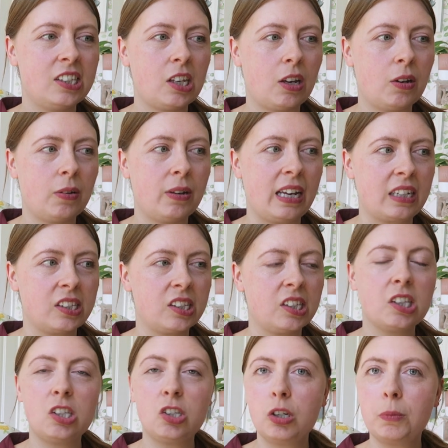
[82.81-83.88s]
So yes,
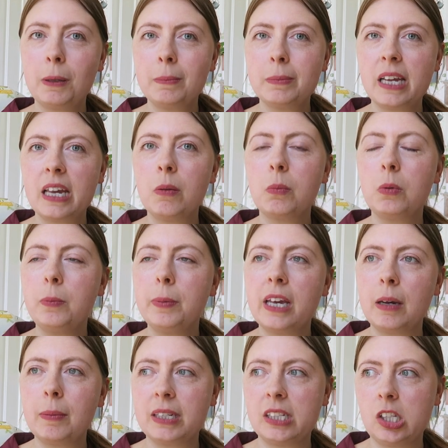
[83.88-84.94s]
the shop update will be
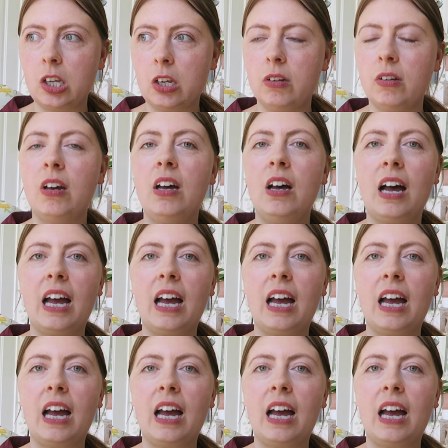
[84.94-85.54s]
coming soon.